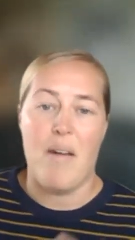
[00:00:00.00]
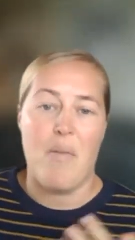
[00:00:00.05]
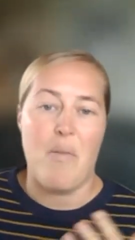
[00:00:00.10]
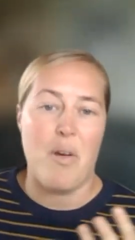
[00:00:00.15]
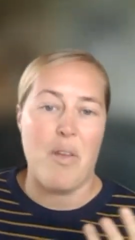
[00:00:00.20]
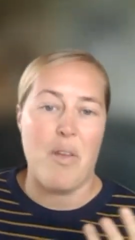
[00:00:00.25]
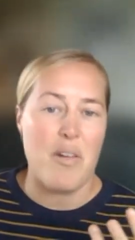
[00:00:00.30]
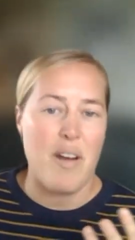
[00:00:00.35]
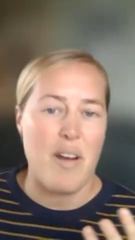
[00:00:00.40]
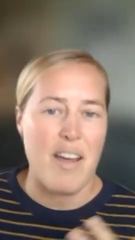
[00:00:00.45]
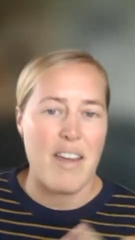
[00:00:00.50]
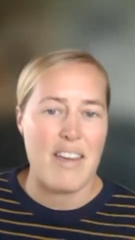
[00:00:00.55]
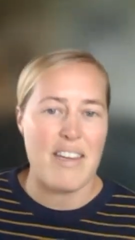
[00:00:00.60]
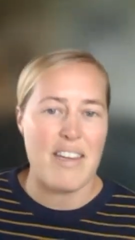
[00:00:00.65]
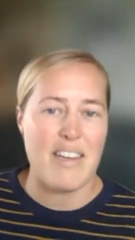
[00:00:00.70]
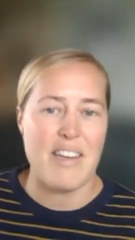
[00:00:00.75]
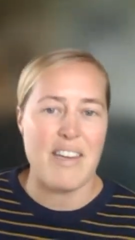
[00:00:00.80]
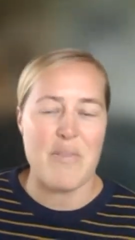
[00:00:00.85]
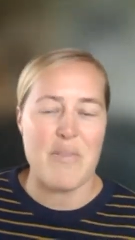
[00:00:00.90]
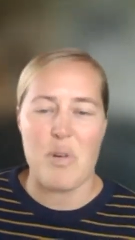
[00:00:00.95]
Whether or not
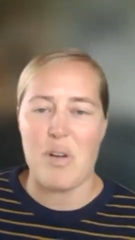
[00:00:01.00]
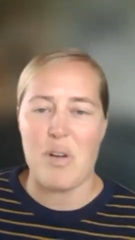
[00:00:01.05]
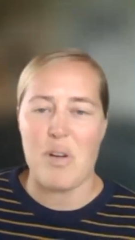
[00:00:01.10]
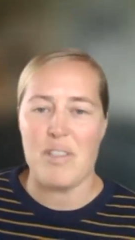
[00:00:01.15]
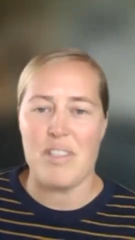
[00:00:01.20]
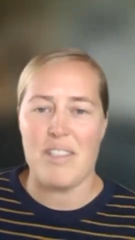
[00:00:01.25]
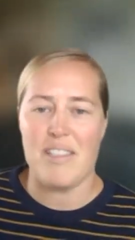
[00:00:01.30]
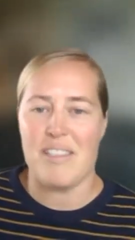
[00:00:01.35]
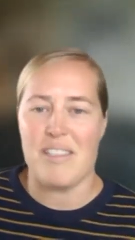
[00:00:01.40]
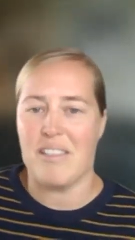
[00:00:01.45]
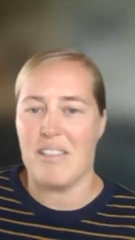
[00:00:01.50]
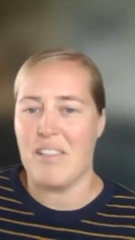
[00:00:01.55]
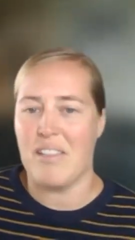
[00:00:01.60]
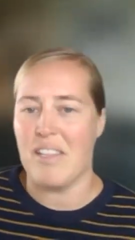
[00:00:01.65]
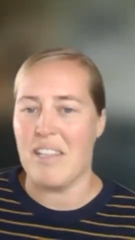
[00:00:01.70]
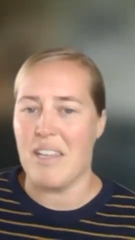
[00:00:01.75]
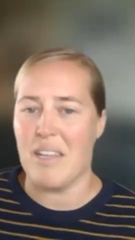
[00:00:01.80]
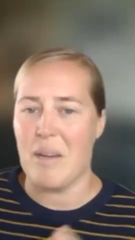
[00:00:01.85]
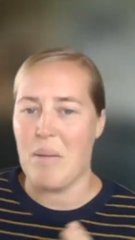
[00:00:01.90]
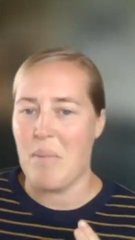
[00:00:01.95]
he enrolls, he's still
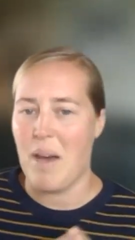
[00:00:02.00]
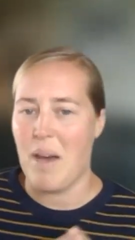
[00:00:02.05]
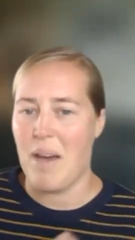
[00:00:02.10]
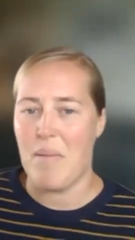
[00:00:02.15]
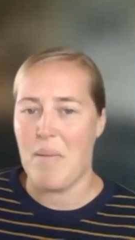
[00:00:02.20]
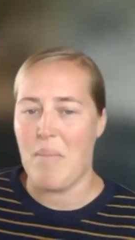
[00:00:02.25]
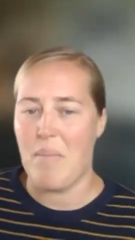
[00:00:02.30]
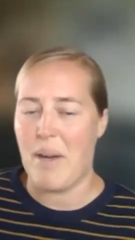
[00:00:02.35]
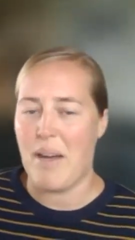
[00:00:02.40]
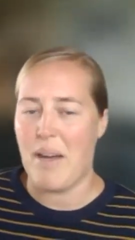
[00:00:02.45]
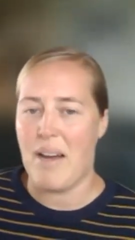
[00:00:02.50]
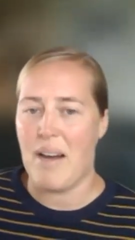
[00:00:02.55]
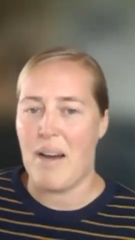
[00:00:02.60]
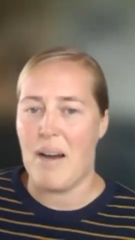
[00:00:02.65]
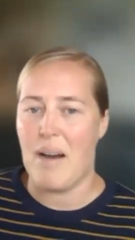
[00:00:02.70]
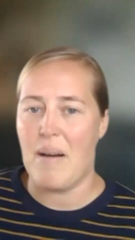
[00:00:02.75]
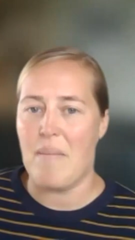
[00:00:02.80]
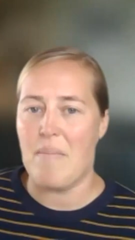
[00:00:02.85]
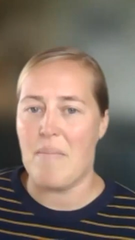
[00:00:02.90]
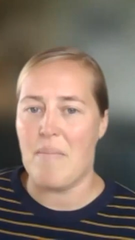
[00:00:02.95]
thinking about it, but
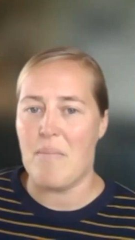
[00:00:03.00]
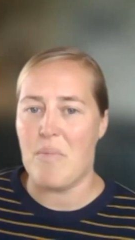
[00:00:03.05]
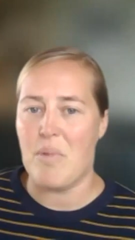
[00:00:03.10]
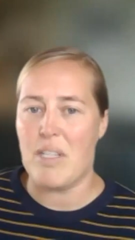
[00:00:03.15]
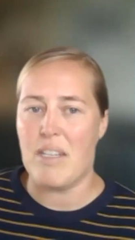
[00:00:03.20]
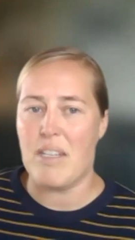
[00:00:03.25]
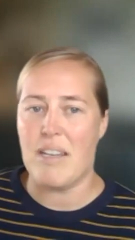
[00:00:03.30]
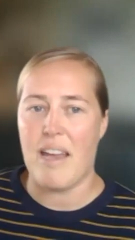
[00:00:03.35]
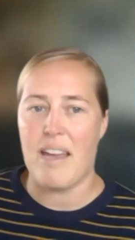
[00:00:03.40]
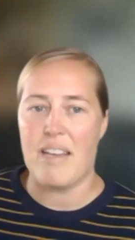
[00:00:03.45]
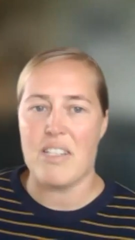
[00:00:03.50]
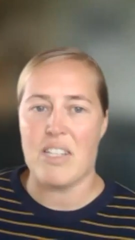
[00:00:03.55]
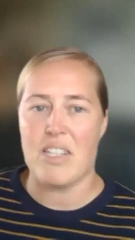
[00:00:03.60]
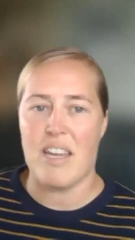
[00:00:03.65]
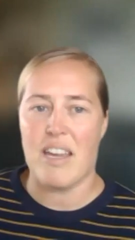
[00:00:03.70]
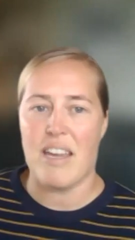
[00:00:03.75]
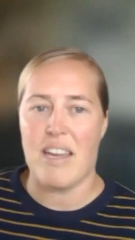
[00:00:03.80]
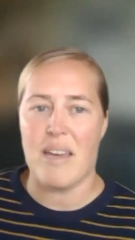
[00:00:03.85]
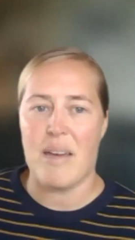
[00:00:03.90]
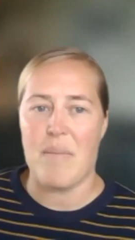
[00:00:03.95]
um, we did
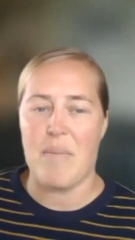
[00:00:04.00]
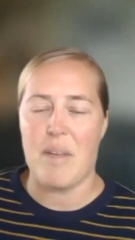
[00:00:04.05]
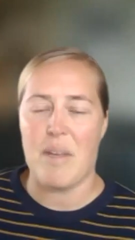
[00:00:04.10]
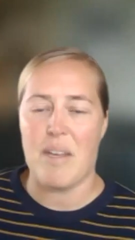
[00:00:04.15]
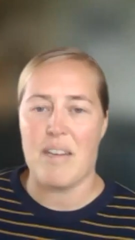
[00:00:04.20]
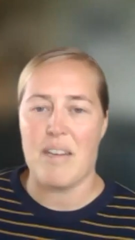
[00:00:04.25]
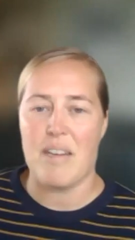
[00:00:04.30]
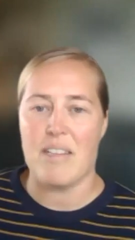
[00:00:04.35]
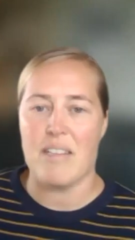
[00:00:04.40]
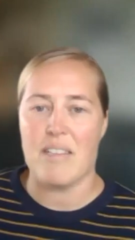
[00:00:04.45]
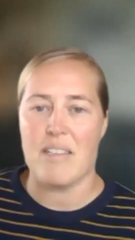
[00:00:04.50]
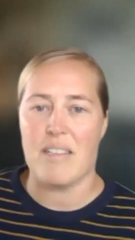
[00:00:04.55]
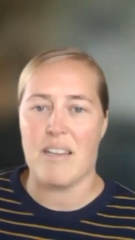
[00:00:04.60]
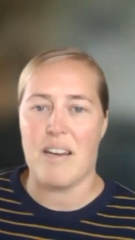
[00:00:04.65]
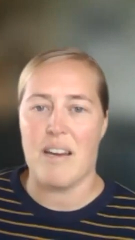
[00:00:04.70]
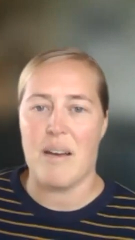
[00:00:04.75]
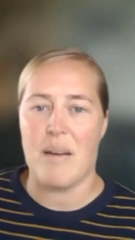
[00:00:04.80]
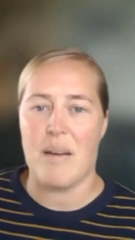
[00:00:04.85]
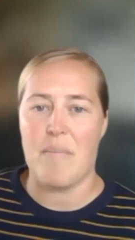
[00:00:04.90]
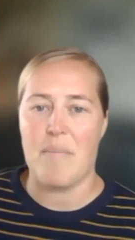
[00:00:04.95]
educate him and his
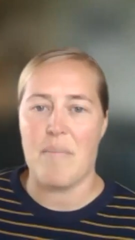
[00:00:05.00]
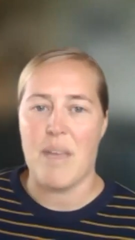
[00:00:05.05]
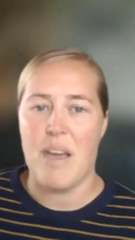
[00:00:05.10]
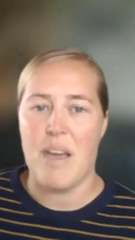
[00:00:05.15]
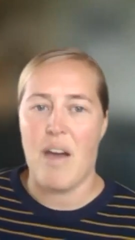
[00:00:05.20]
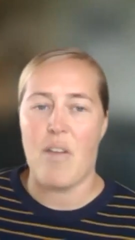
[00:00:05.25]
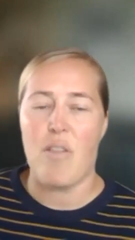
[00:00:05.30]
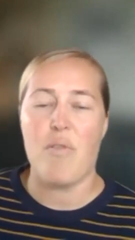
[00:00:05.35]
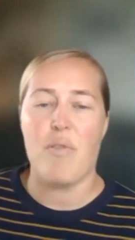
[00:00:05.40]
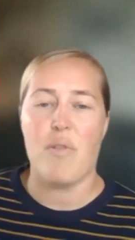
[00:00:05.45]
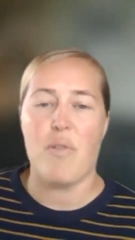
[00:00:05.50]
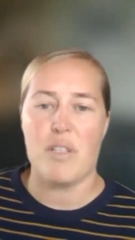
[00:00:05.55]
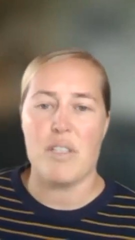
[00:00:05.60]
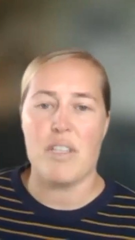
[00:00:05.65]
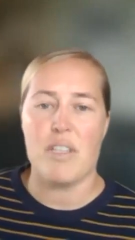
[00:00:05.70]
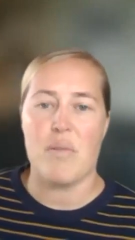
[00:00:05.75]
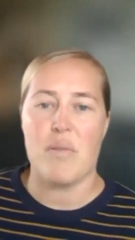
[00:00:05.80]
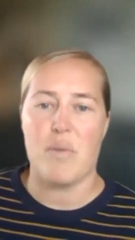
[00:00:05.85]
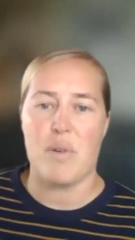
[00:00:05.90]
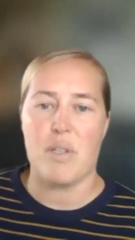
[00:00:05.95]
um, other folks
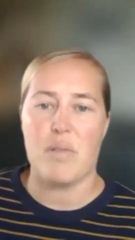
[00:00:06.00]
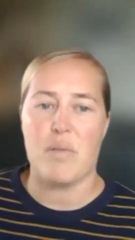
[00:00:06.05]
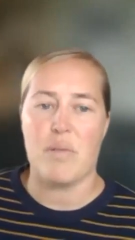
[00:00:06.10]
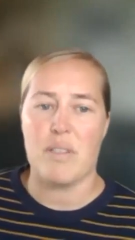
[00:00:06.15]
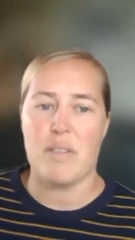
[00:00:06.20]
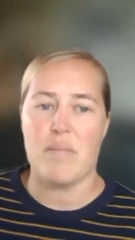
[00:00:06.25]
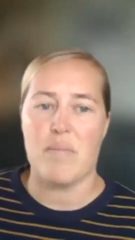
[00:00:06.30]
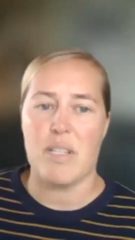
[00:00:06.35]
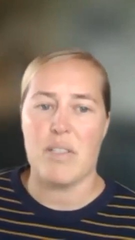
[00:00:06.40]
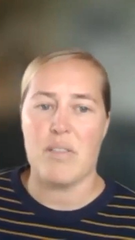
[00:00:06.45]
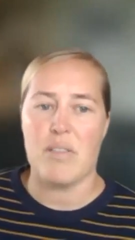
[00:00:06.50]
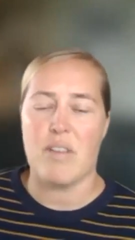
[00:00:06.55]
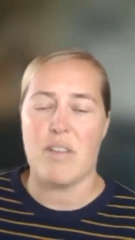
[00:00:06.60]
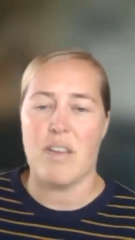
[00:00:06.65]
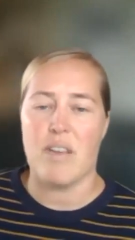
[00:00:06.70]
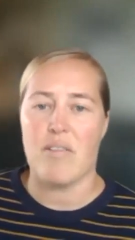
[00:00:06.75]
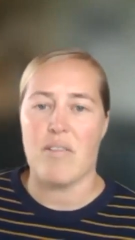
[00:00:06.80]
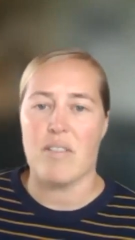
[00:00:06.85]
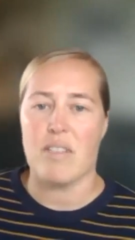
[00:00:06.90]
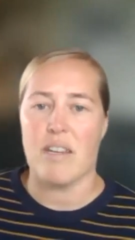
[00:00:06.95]
that he works with to make sure
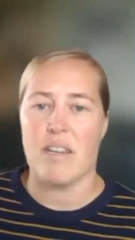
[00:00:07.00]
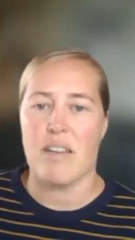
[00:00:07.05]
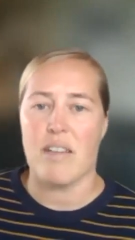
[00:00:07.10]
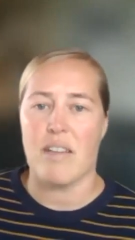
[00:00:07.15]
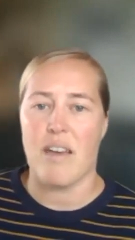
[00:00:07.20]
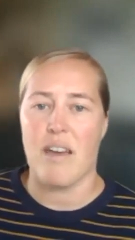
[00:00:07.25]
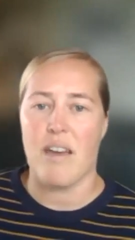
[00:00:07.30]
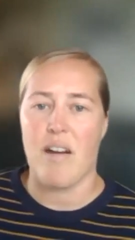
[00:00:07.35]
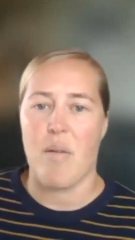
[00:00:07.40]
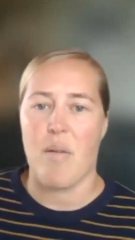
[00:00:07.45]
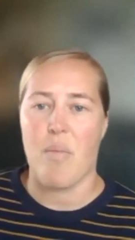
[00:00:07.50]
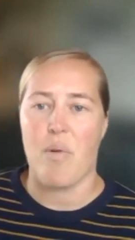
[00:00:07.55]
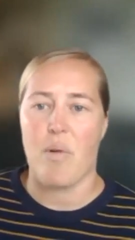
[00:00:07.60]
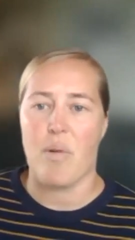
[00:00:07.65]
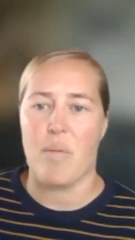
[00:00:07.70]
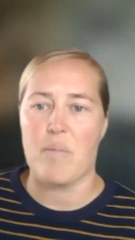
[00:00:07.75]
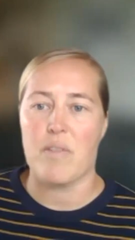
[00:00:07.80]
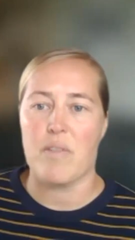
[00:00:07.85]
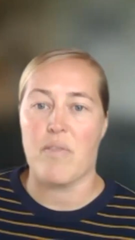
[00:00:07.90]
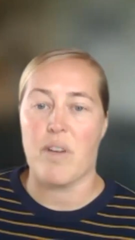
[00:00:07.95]
they understand that our
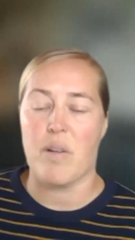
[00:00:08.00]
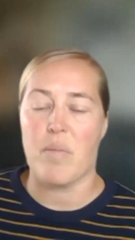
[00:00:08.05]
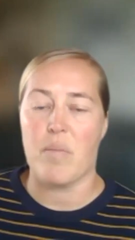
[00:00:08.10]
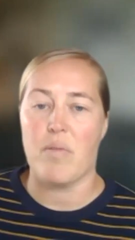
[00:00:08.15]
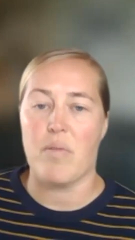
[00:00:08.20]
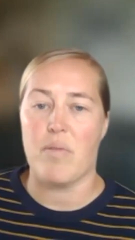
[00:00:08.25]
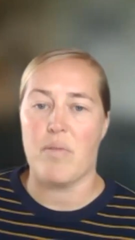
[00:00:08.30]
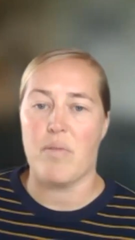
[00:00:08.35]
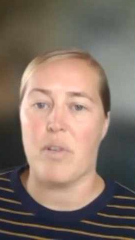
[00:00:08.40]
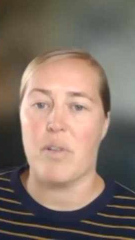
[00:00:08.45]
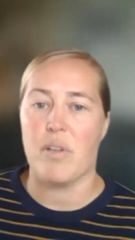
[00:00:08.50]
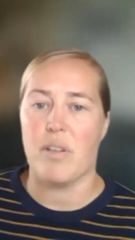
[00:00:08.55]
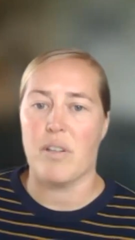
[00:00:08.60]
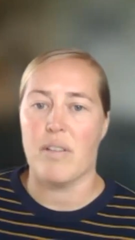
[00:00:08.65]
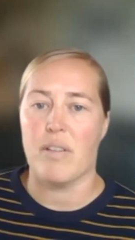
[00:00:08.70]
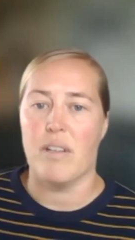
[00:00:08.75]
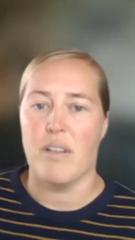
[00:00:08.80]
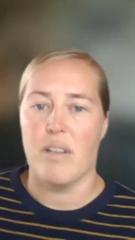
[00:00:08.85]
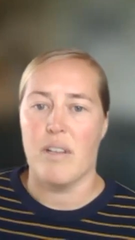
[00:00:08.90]
program's available for